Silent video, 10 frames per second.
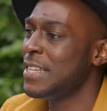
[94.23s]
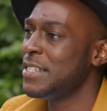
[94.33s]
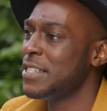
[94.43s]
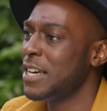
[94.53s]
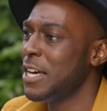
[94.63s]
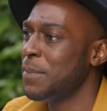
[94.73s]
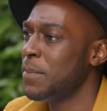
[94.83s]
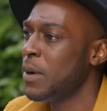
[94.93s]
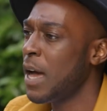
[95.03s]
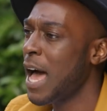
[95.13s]
And um,
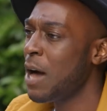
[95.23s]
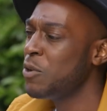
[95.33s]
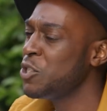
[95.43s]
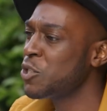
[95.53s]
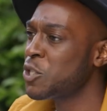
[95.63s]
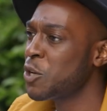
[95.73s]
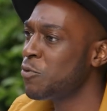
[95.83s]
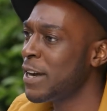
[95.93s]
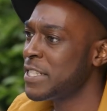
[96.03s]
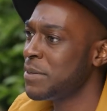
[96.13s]
how How is your
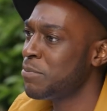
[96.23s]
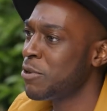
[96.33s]
songwriting